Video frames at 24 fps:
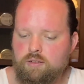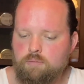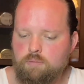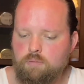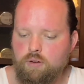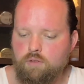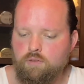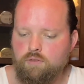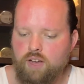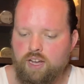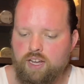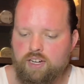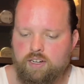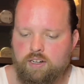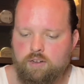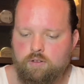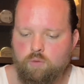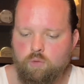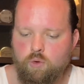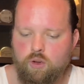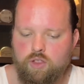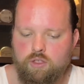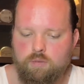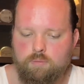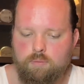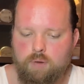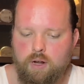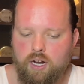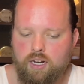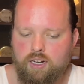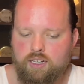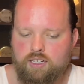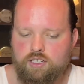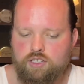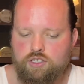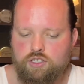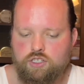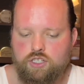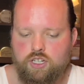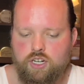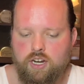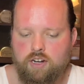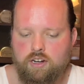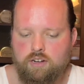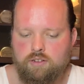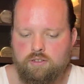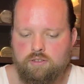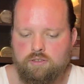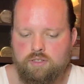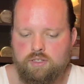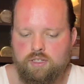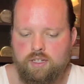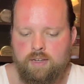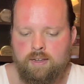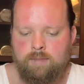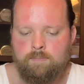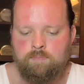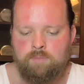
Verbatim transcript: provided with polished chairs